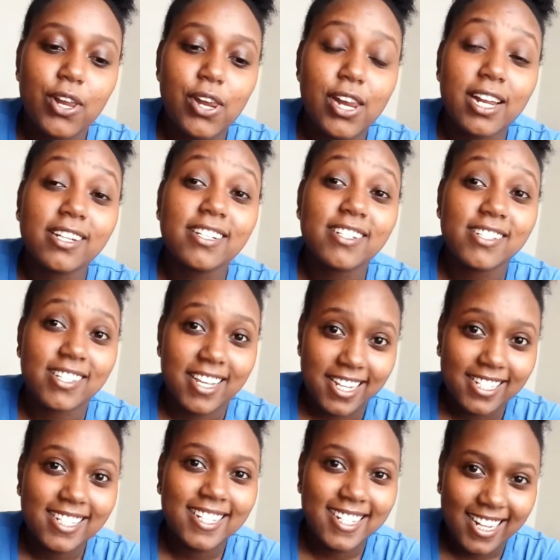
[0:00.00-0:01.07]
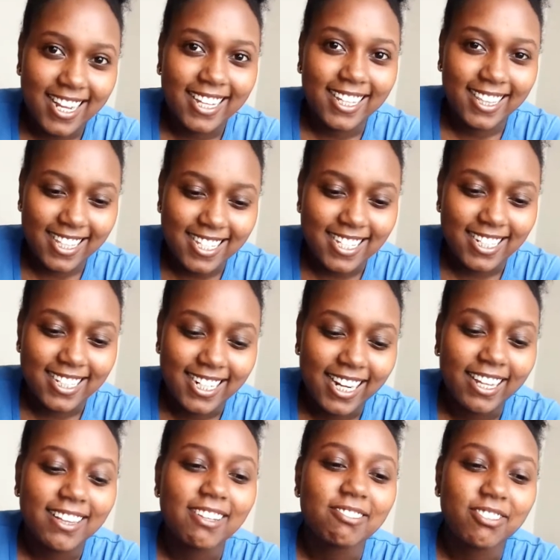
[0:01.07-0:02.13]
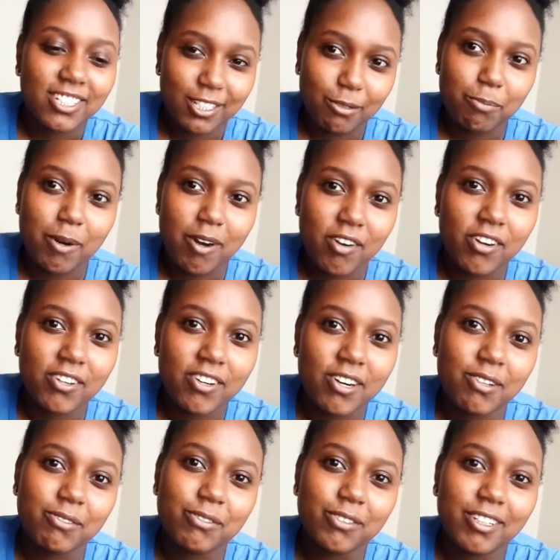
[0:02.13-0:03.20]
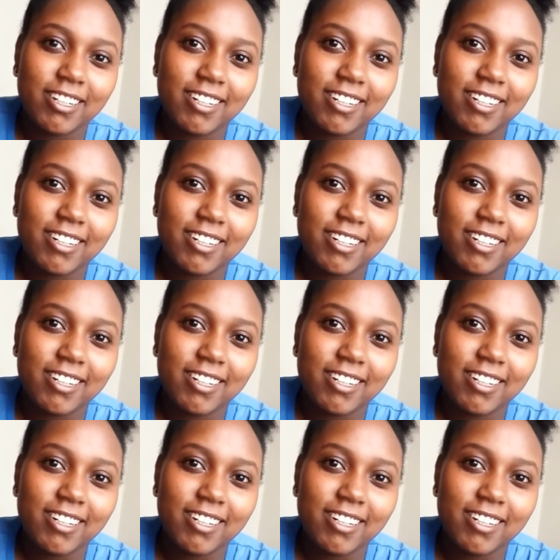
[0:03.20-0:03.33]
And it starts like this, like the first paragraph.